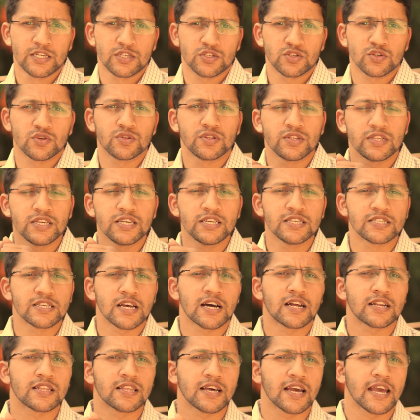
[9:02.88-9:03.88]
So these
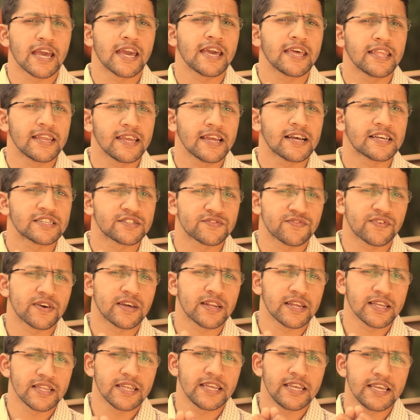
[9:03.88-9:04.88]
are the areas
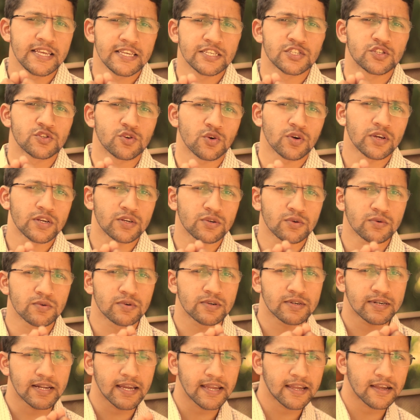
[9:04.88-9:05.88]
wherein he is going to
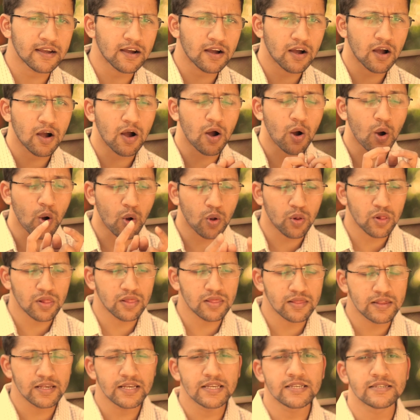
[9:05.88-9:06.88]
take
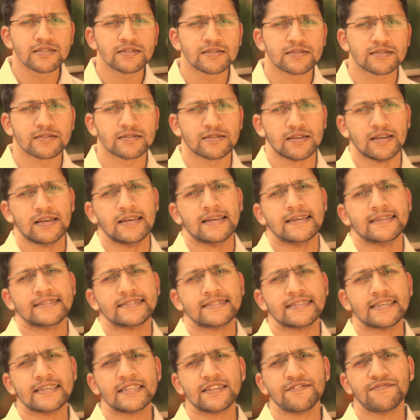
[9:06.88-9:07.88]
all these
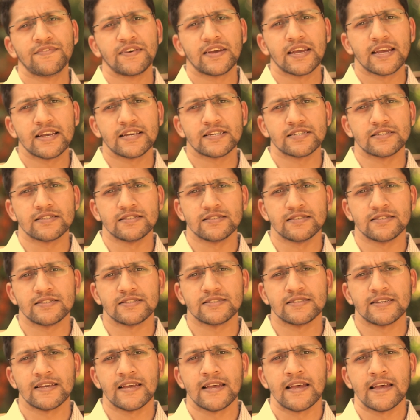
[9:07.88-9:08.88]

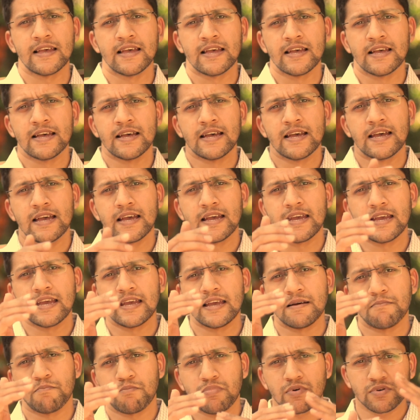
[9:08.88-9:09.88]
significations,
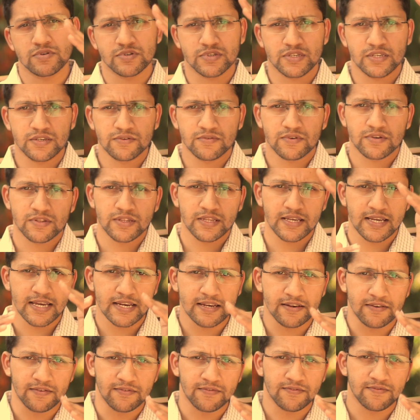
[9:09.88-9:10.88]
positive or
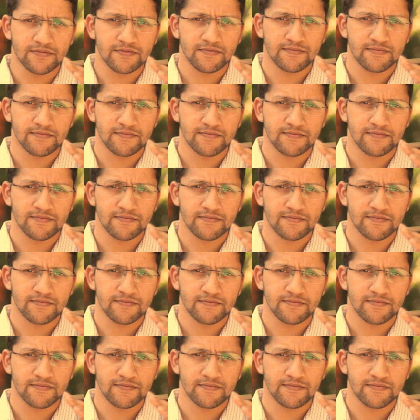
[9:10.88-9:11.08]
negative,